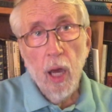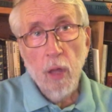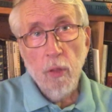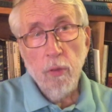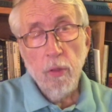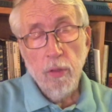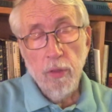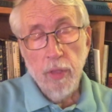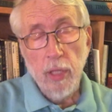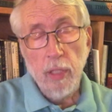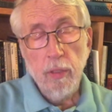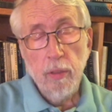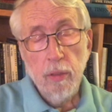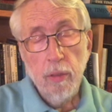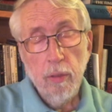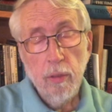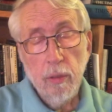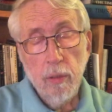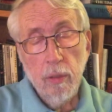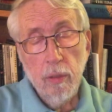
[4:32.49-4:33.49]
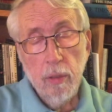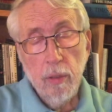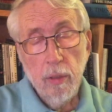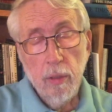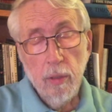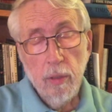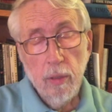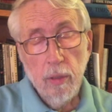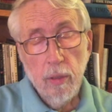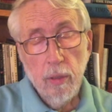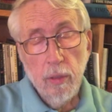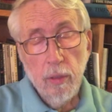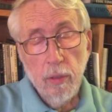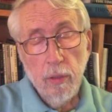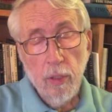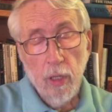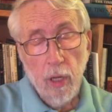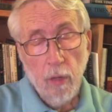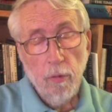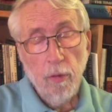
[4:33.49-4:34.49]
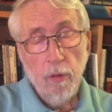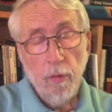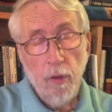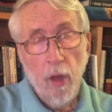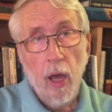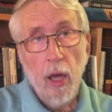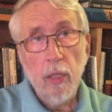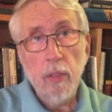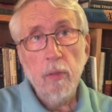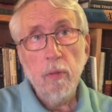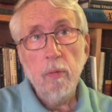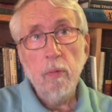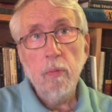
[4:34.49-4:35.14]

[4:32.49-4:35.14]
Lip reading: other than the love of God.